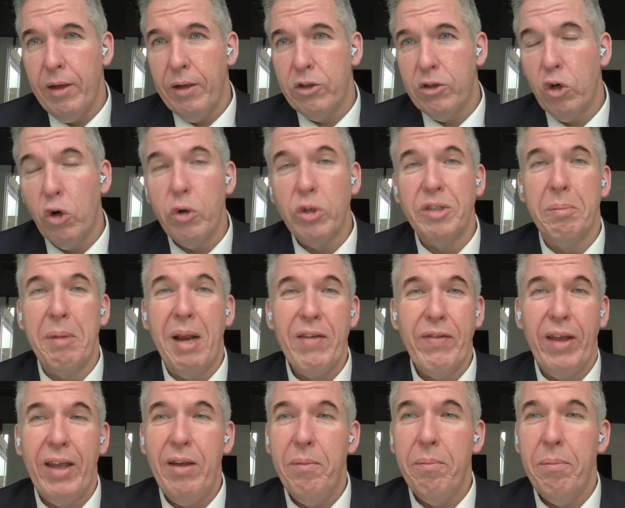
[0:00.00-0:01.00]
tourism
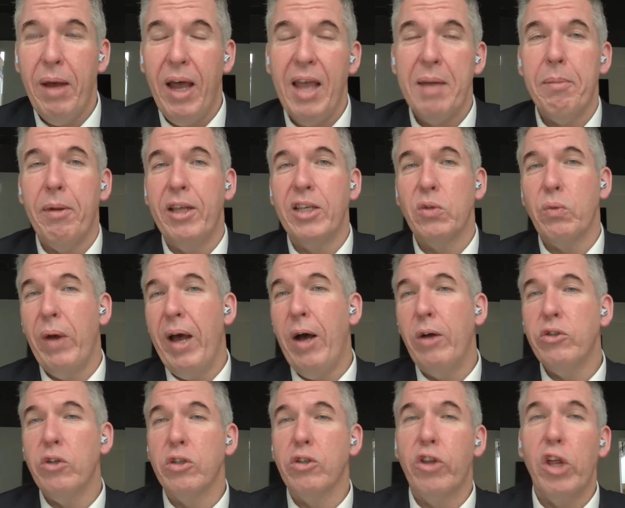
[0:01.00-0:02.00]
levy payable as well,
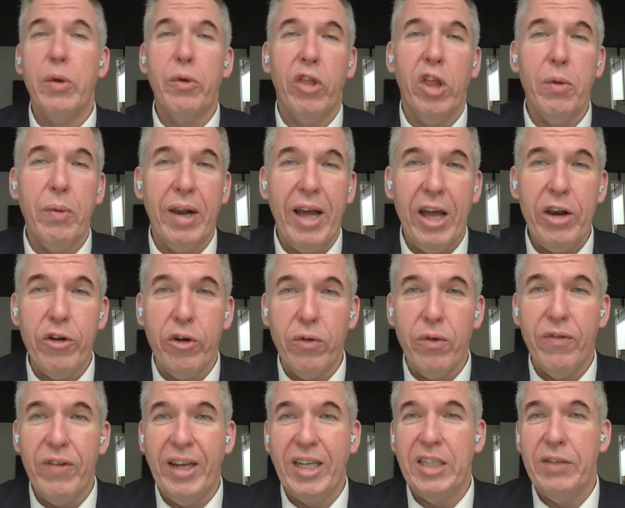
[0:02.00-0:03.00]
so it's $3,100
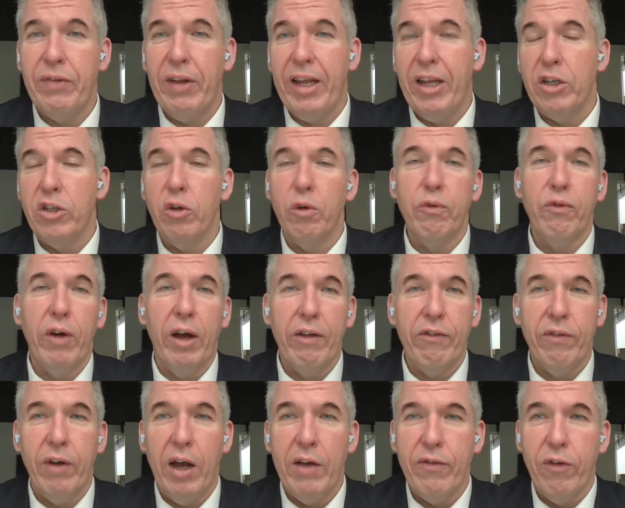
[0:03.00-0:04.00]
effectively and
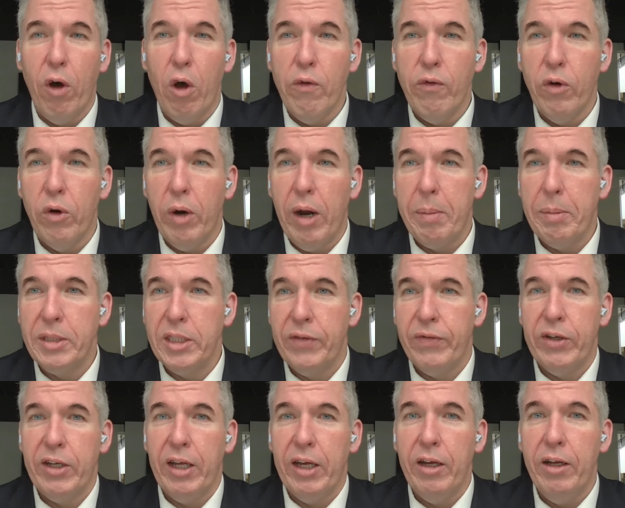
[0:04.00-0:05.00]
$2,550 for our
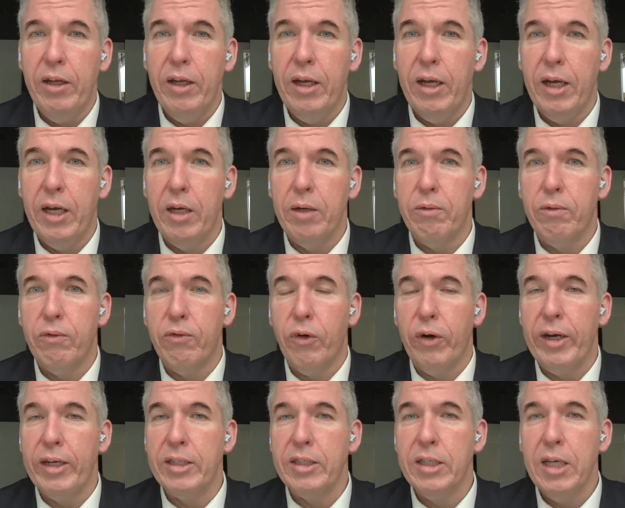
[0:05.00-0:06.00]
Pacifica
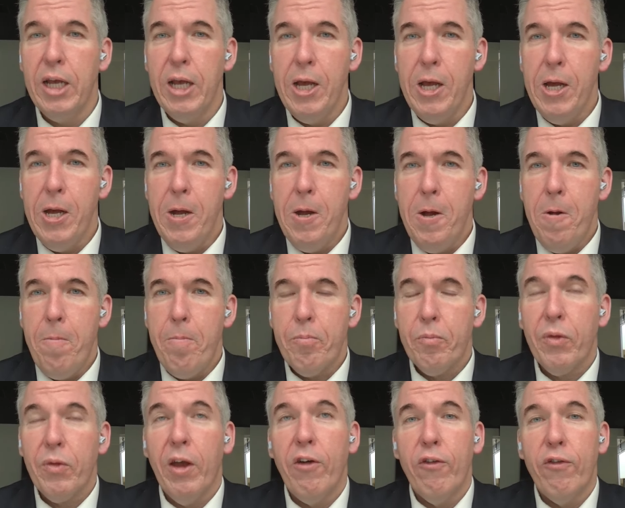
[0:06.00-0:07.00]
friends.
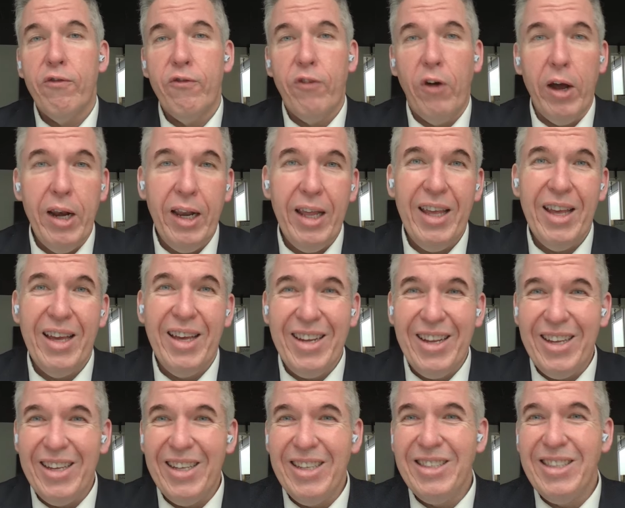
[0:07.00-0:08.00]
Finally,
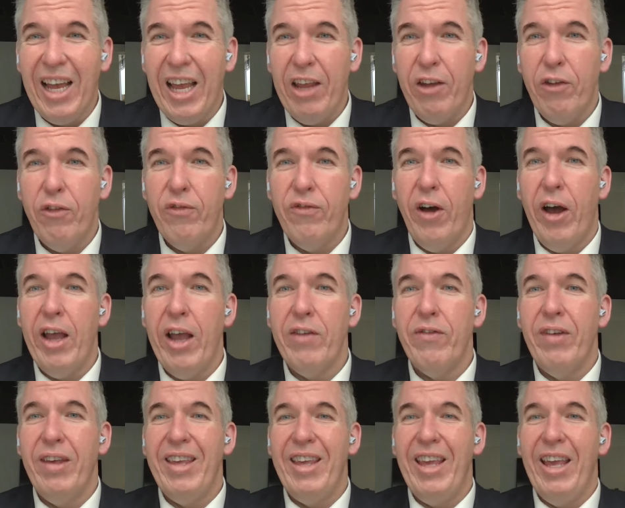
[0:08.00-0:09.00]
it is a
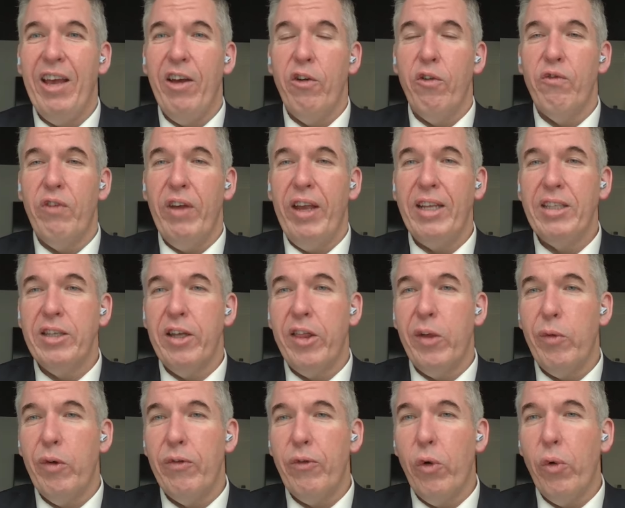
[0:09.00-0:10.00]
5-year visa
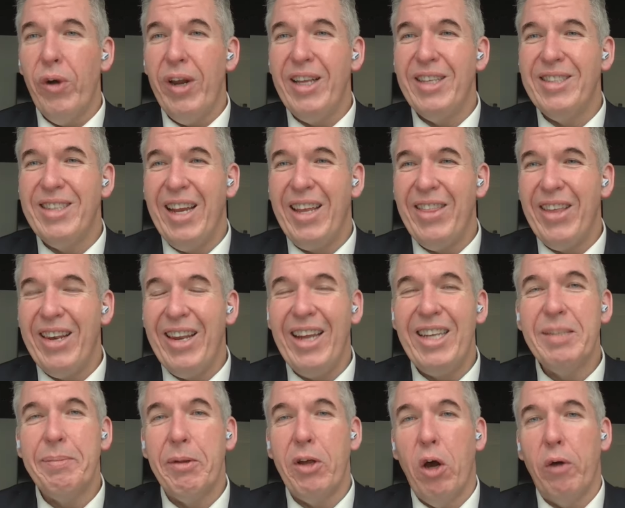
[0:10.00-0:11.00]
that we've already seen the
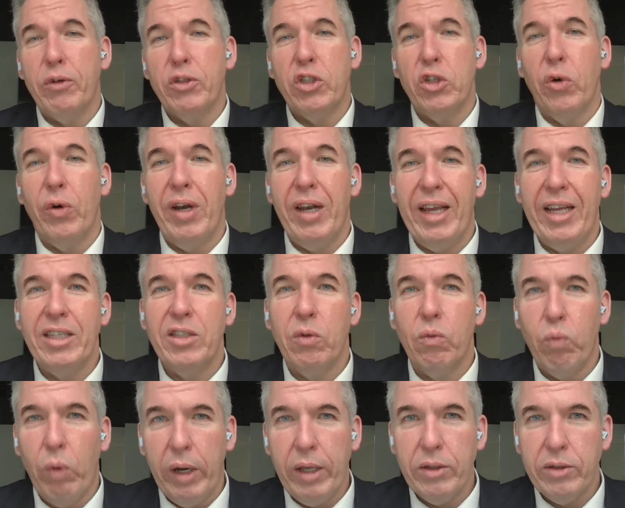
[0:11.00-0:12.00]
need to be offshore at least
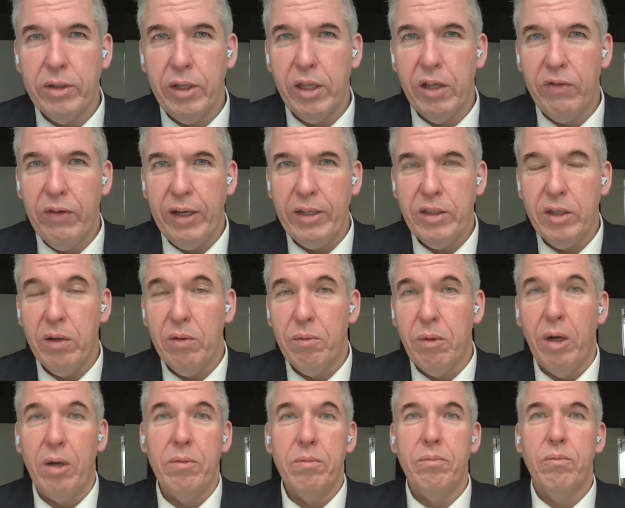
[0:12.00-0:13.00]
once in the visa.
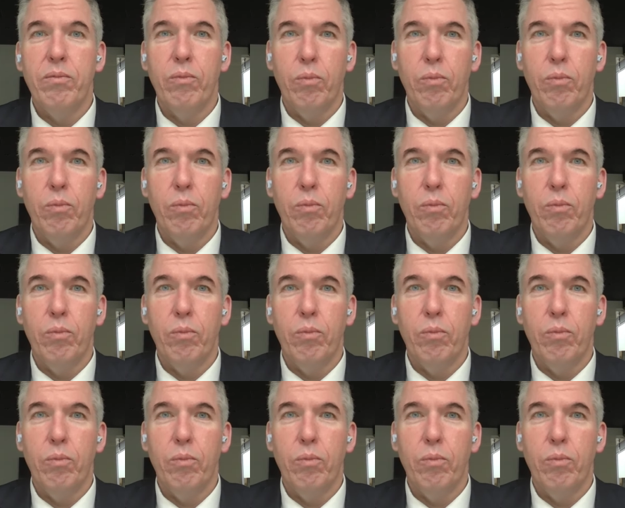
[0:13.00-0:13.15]
Well,